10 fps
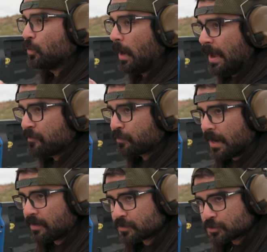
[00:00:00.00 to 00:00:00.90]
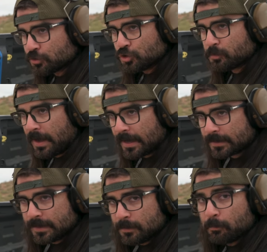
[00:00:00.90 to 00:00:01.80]
you ever have a
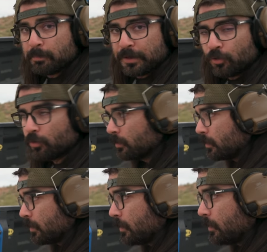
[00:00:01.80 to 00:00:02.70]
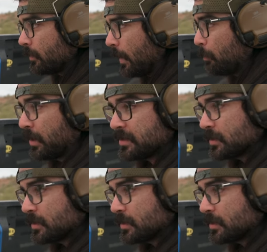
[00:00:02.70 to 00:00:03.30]
douchebag named Bill that breaks